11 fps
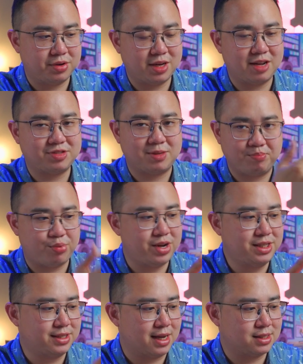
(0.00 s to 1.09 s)
You can have some
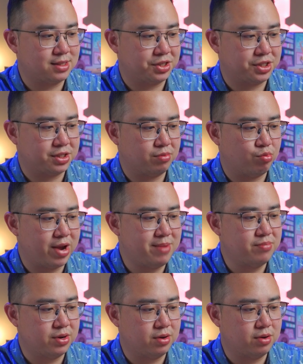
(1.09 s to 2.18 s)
presets such as
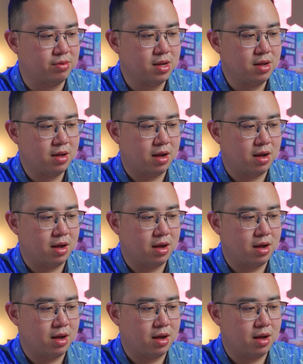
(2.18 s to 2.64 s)
rainbow,